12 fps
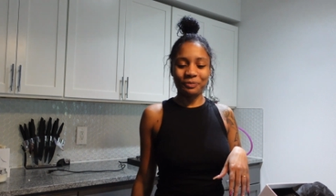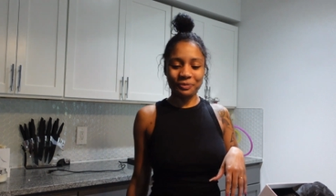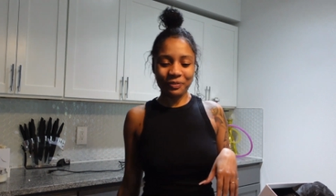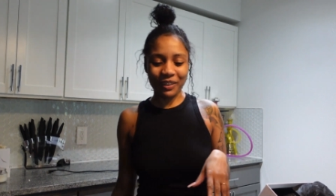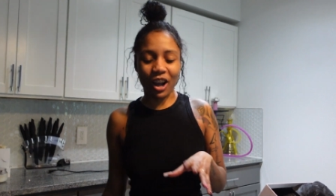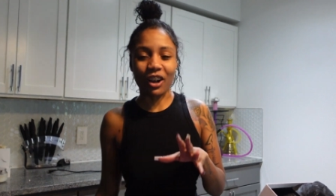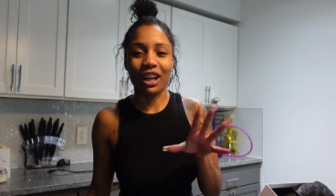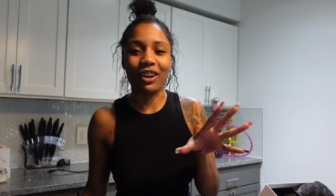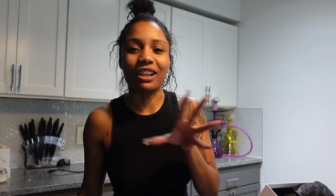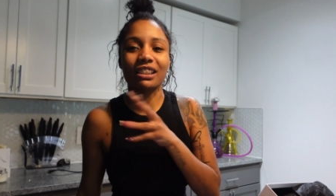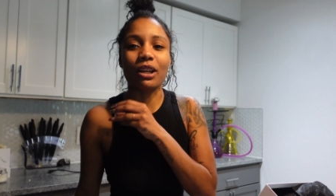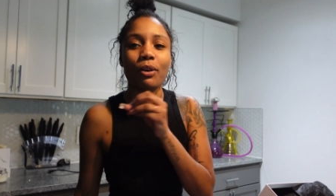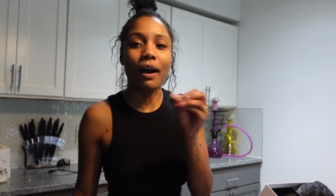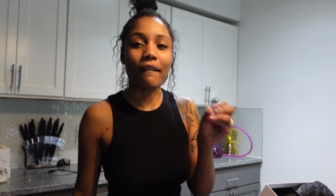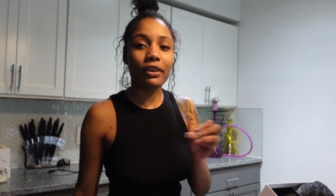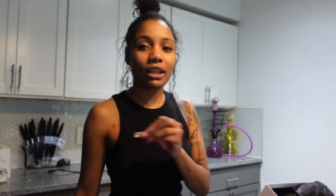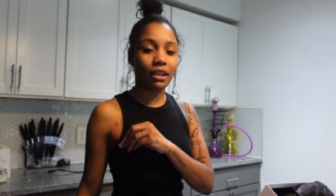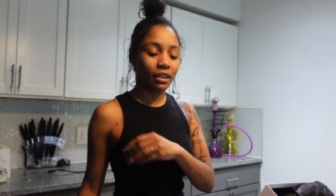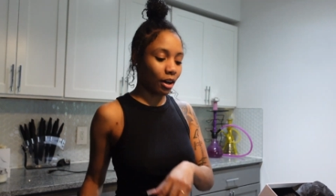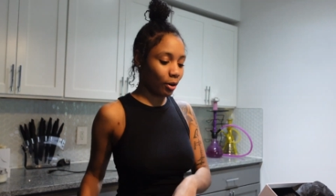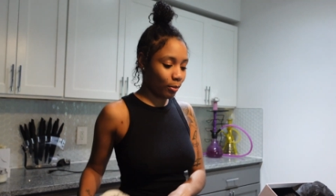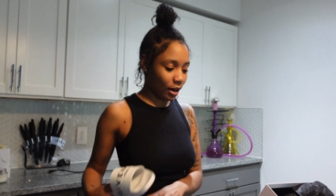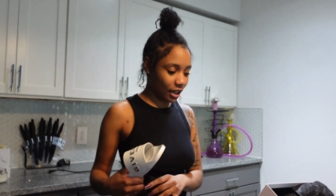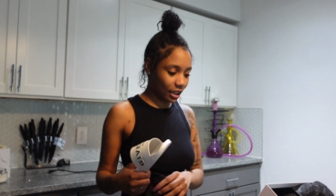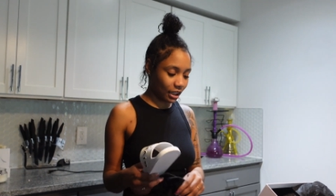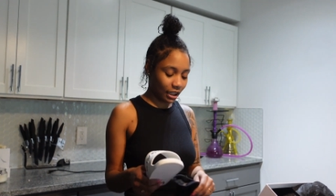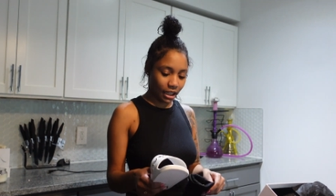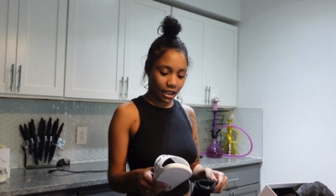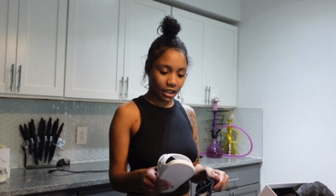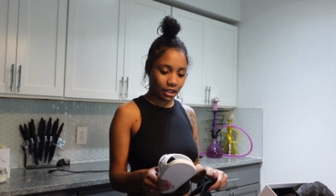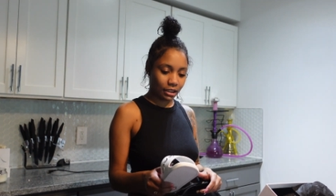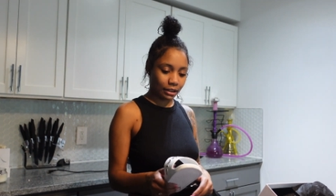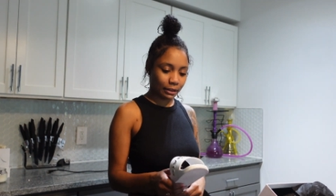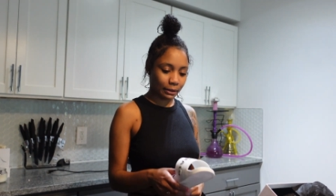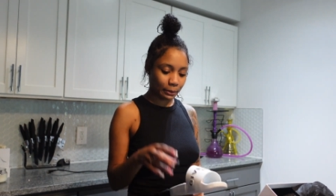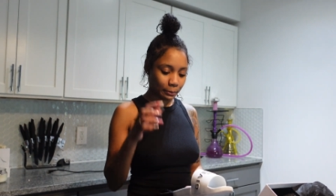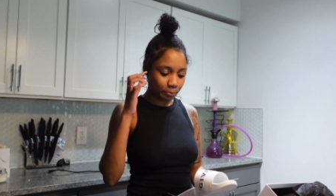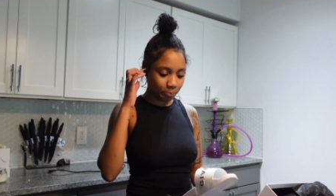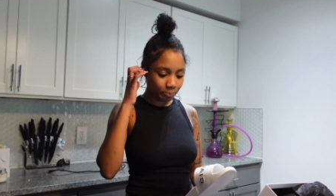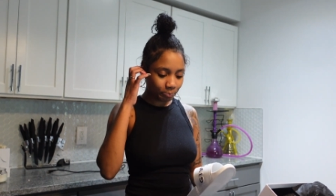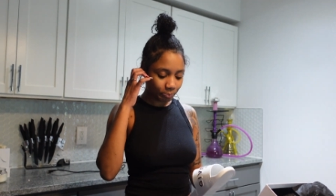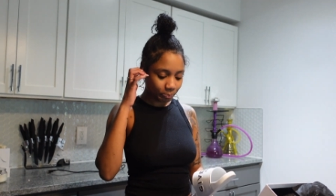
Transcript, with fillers: okay, y'all. So I'm gonna go to work and um,